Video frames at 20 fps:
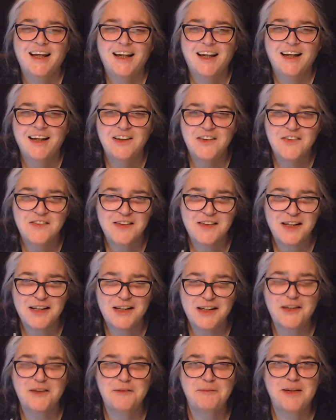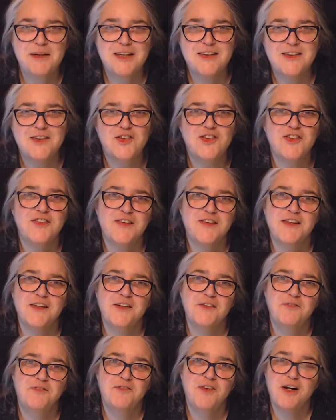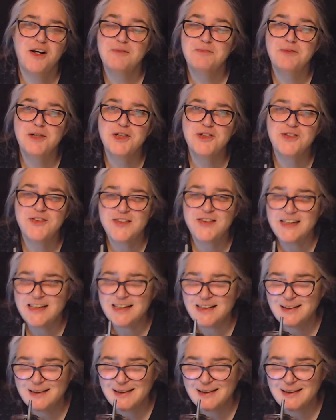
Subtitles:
I just got another message that said wrong person.